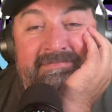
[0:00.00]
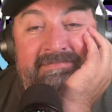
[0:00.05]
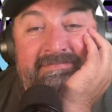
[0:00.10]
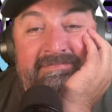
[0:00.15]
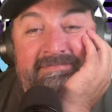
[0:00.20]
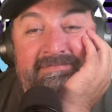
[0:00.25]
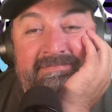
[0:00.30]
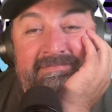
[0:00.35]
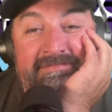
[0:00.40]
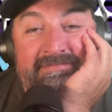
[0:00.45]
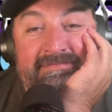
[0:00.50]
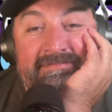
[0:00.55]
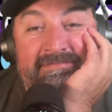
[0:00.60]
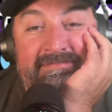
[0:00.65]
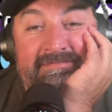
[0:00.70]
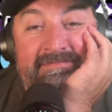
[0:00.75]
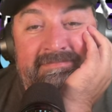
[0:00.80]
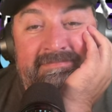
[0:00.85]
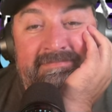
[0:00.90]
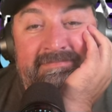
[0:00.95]

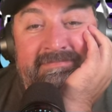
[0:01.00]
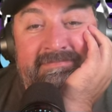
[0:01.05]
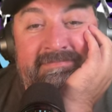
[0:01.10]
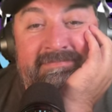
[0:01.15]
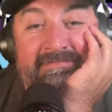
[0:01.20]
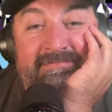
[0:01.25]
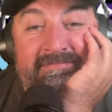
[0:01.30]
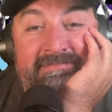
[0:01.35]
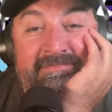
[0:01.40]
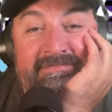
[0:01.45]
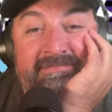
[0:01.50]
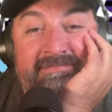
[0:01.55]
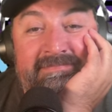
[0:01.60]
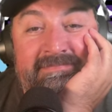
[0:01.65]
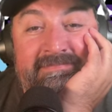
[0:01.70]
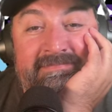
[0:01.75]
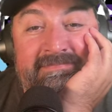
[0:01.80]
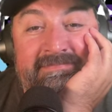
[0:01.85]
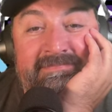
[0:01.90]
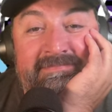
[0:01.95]

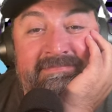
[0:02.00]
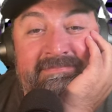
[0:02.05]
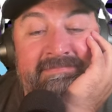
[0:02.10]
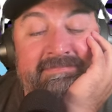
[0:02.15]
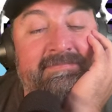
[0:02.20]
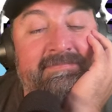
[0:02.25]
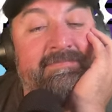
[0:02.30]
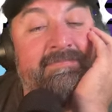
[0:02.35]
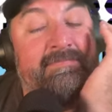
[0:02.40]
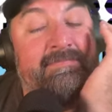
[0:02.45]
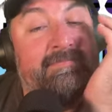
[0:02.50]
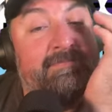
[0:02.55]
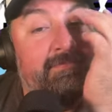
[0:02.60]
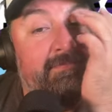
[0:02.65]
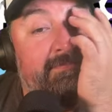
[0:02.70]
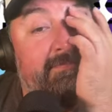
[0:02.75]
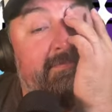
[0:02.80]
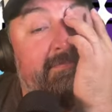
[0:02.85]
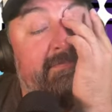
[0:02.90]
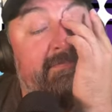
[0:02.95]

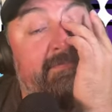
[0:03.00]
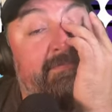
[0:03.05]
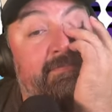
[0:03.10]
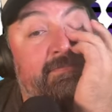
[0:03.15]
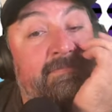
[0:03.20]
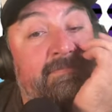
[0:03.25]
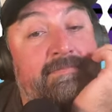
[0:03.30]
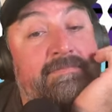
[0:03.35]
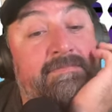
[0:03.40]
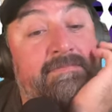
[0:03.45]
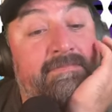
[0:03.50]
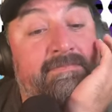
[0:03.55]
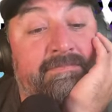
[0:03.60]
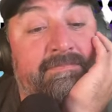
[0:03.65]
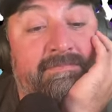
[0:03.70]
[no speech]